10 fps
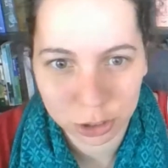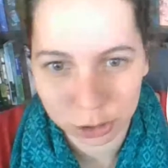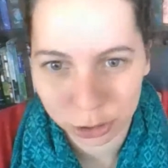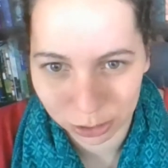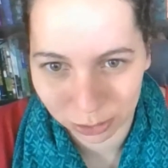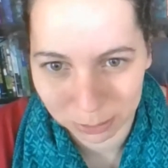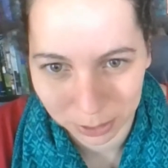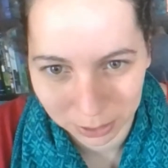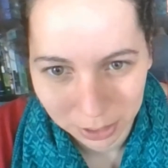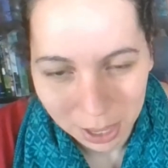read this book.
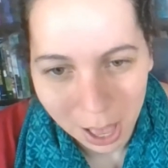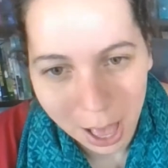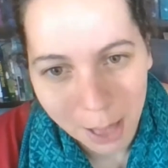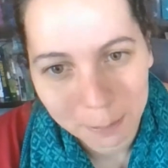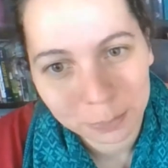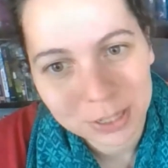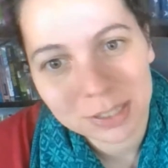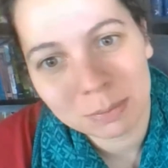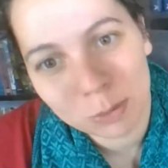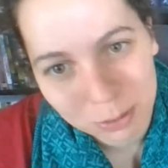Reason
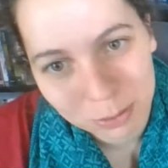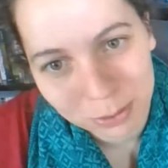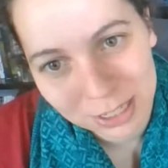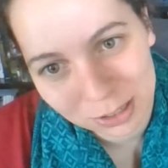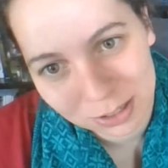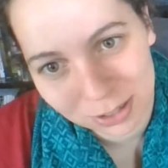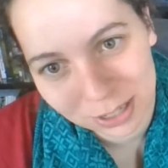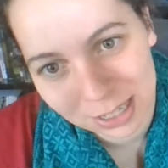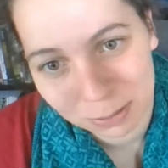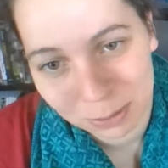number one why students read
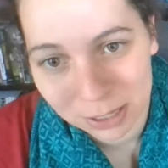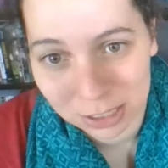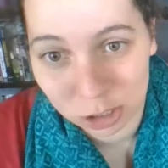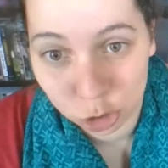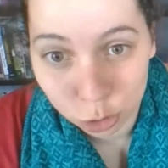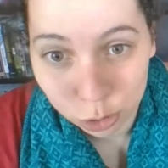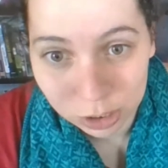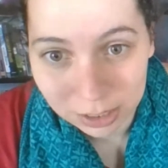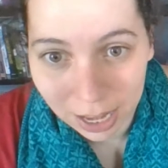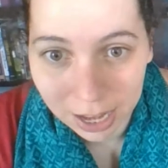it is because it's short
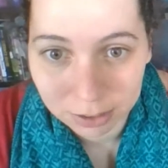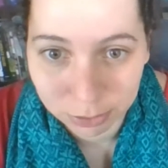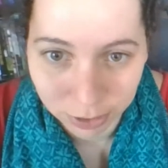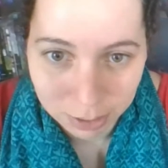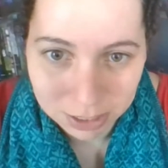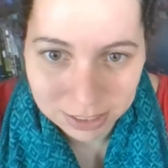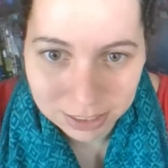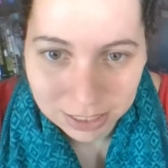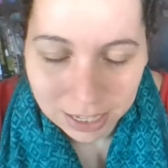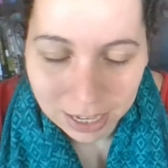and famous.
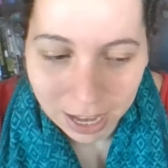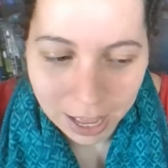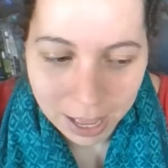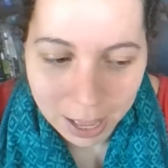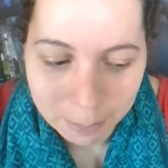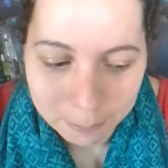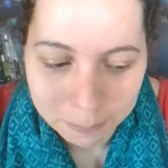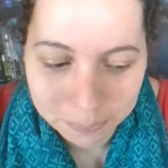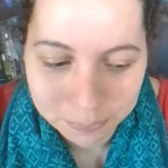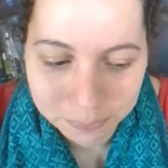
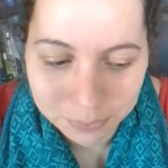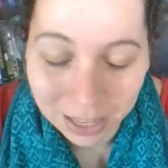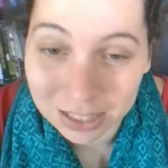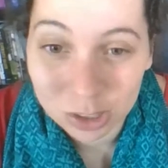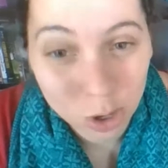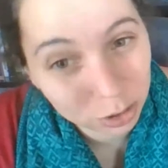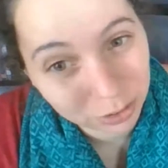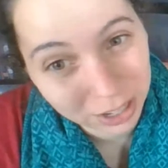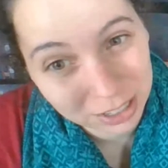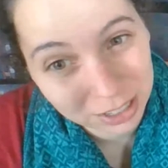Not a
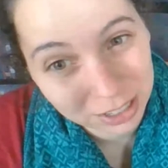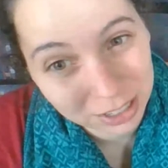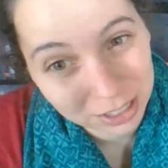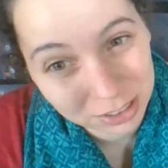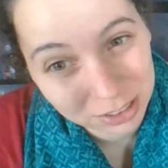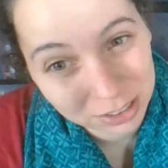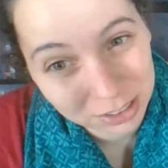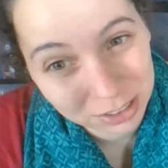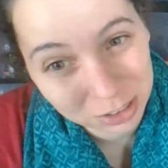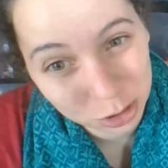great choice,
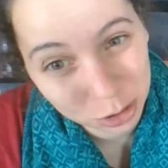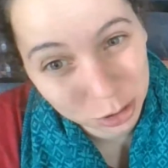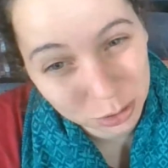really.